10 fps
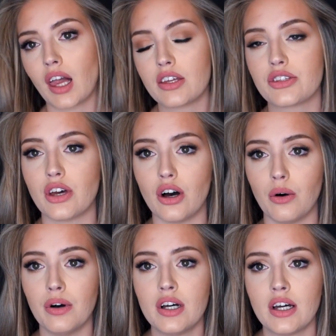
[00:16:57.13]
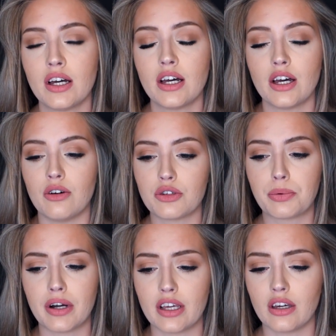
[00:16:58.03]
So it was
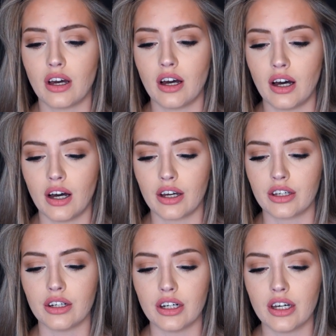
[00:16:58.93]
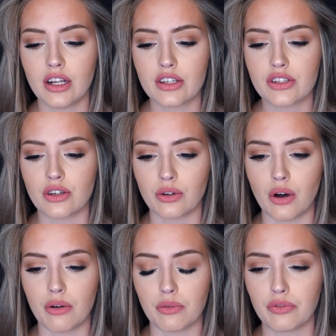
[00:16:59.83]
pretty good. So
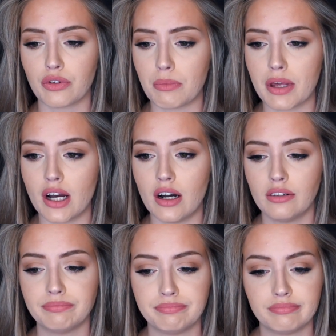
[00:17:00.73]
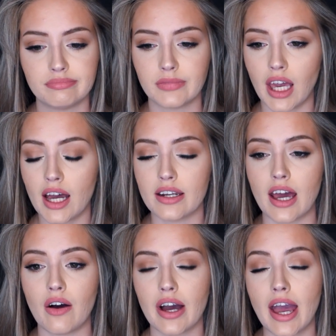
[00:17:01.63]
going from there, yeah,
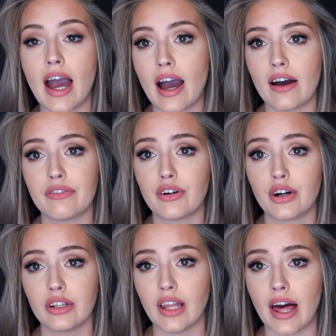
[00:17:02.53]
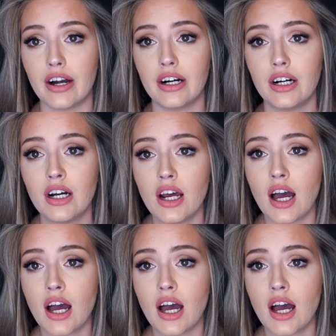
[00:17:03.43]
now I have her letter.